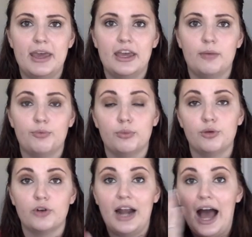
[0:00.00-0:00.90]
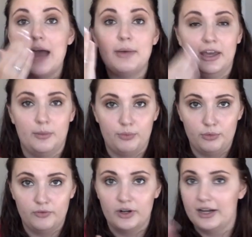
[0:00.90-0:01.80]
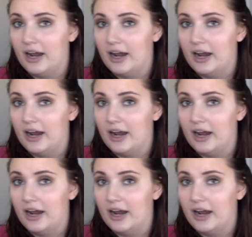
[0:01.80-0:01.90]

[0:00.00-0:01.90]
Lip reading: makeup remover, an eye makeup remover,